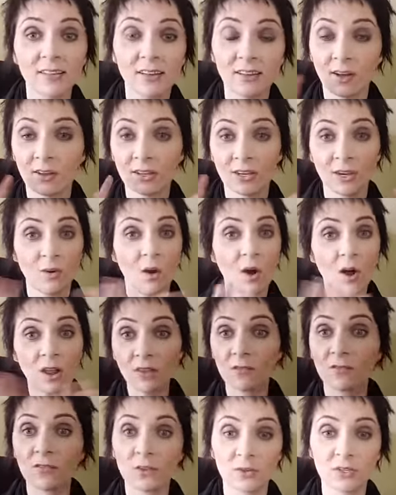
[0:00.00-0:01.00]
all
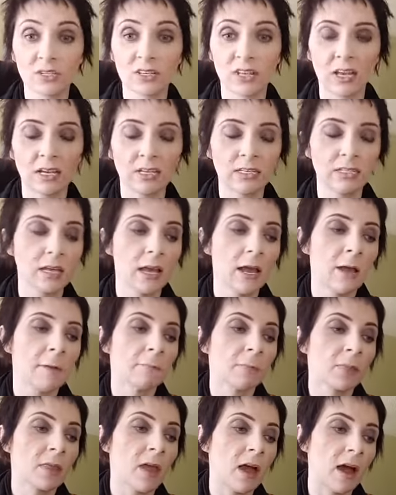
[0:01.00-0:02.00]
of those things.
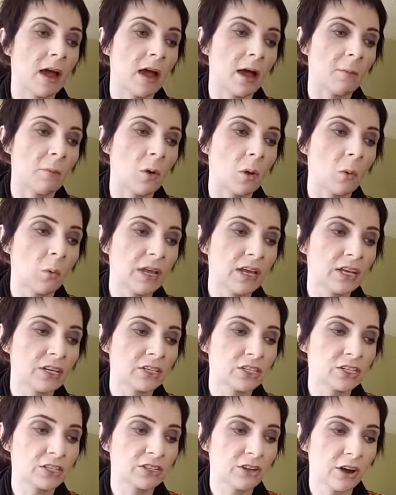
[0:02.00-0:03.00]
We can
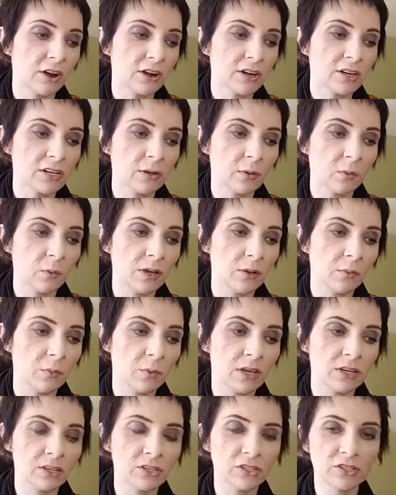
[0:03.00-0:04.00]
start
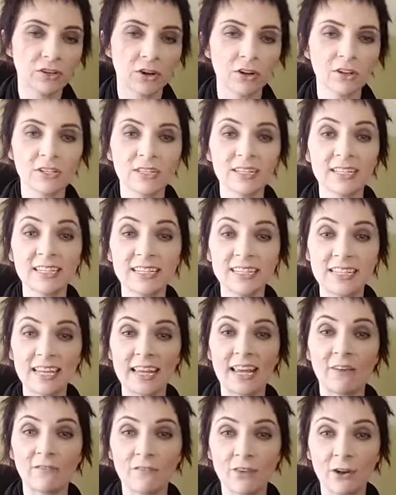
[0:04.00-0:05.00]
to
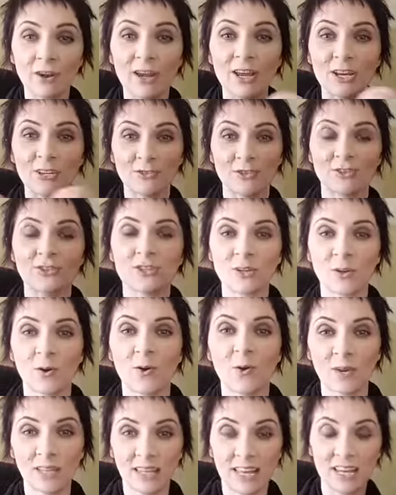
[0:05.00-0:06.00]
see a very interesting
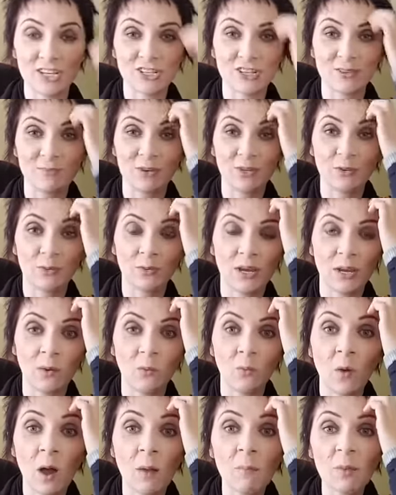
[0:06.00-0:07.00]
correlation
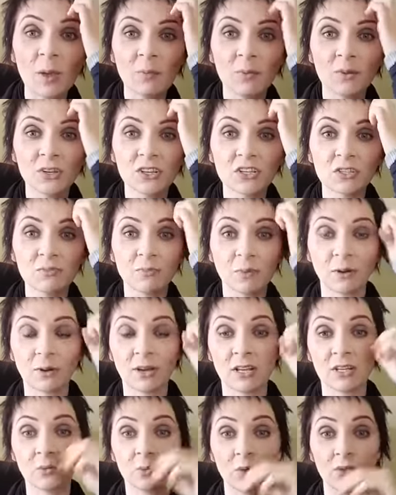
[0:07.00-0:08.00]
between what people
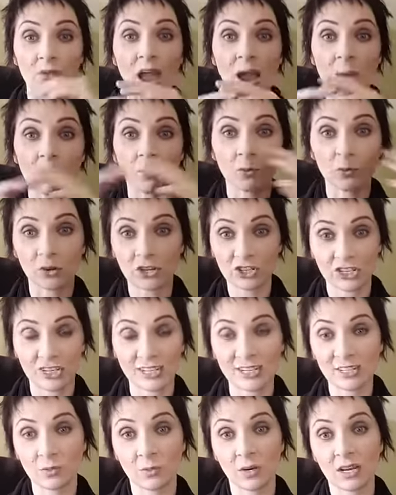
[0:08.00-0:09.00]
experience with
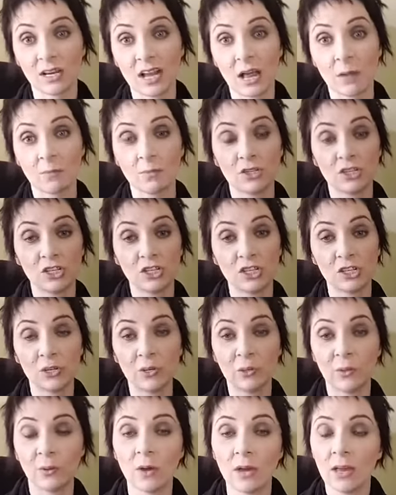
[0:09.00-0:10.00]
apparitions when it comes
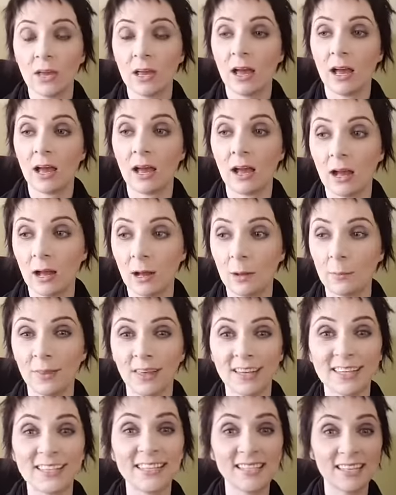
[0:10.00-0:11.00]
to
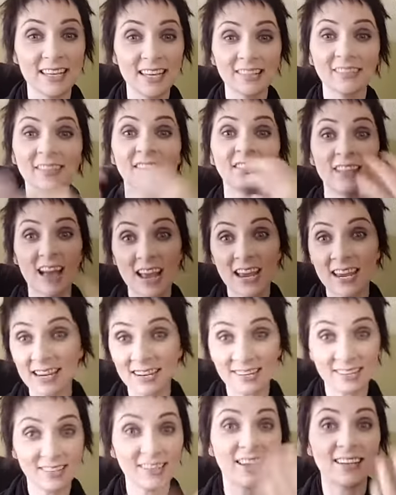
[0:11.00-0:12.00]
like seeing the
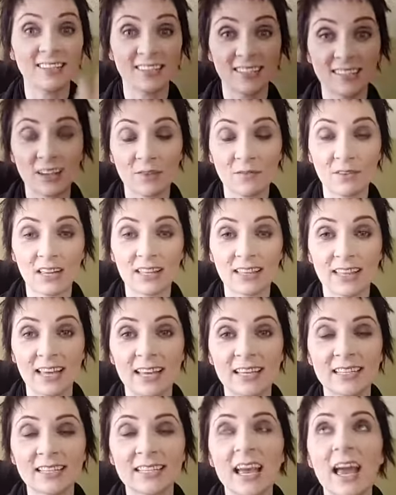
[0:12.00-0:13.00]
light and stuff like
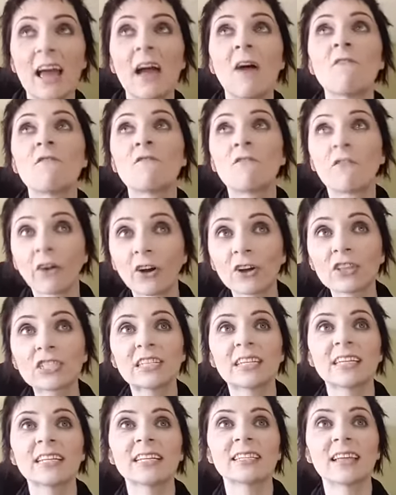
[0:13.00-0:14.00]
this,
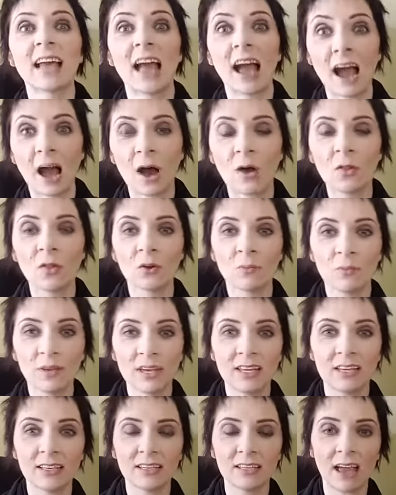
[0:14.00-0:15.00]
versus how
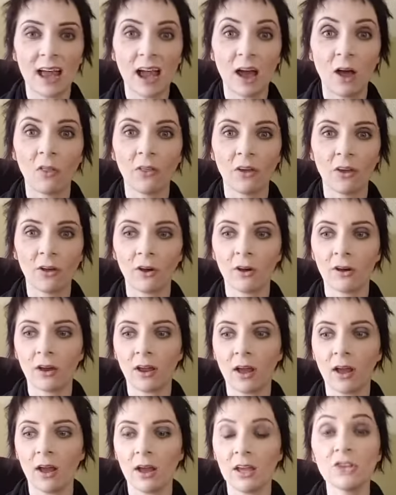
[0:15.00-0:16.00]
they're
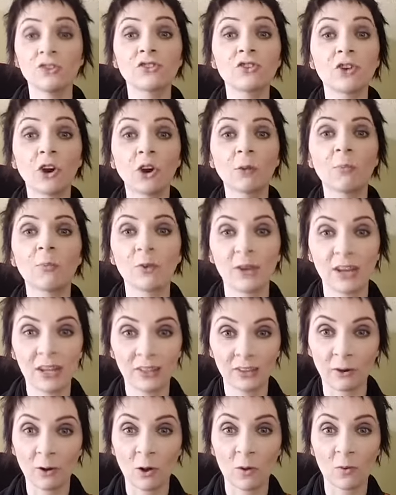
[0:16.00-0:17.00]

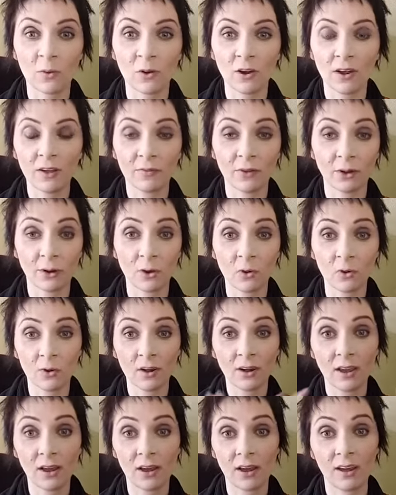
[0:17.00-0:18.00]
interpreting their own
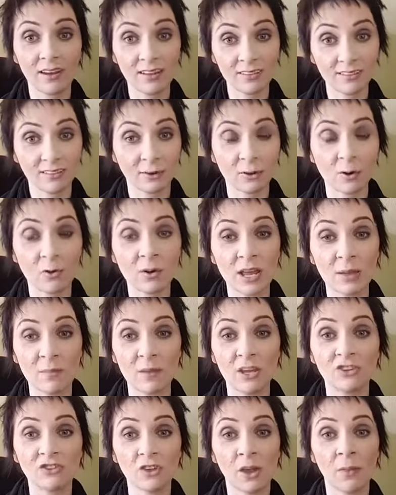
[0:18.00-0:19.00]

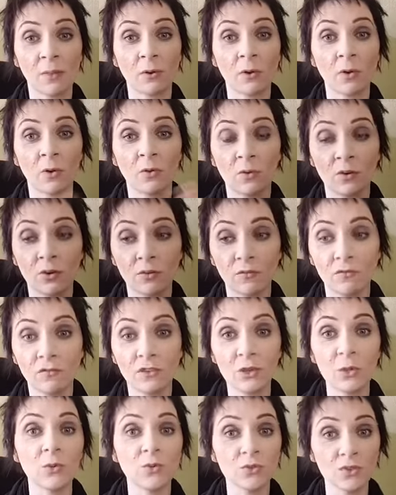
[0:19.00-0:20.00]
image and their own
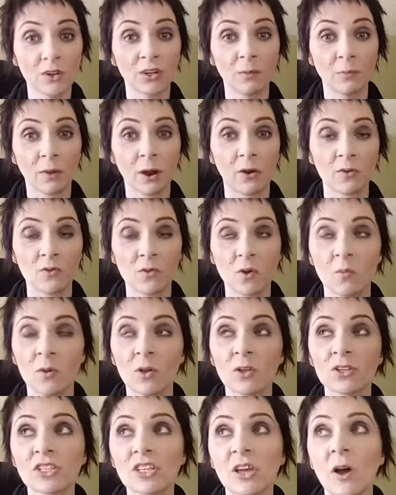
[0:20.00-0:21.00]
views on the
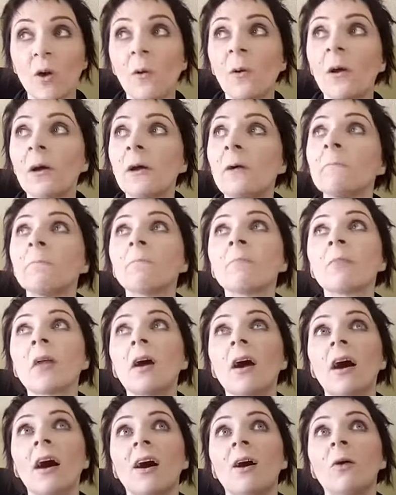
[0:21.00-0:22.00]
paranormal. So
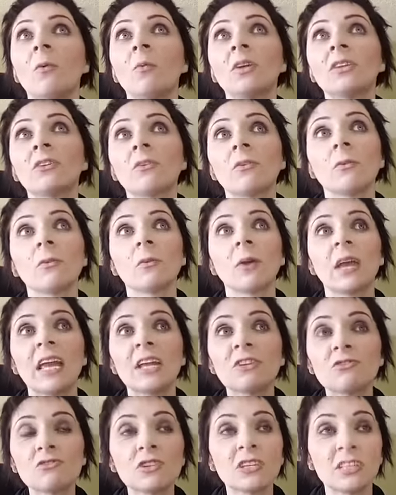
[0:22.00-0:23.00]
what's
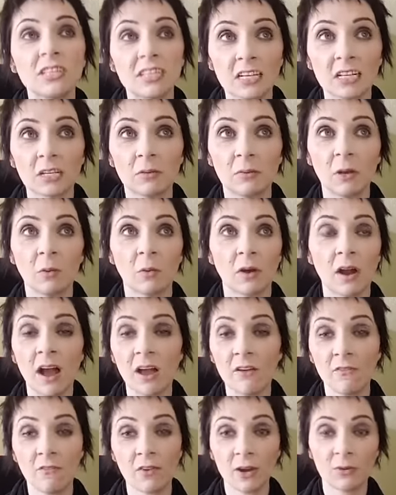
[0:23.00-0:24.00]
interesting to me, what
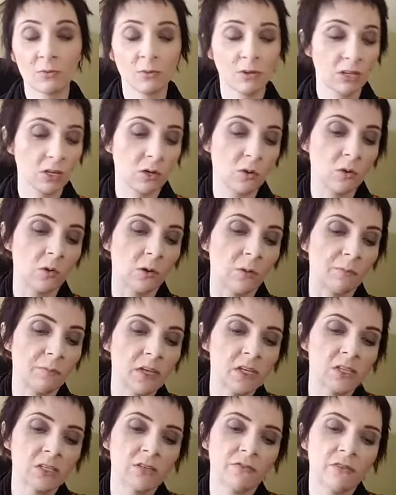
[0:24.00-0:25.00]
I find really cool,
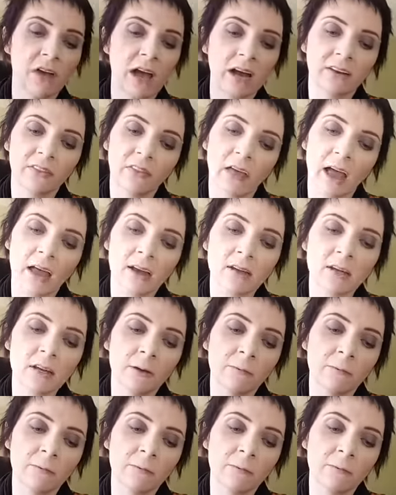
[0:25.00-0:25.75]
is the fact that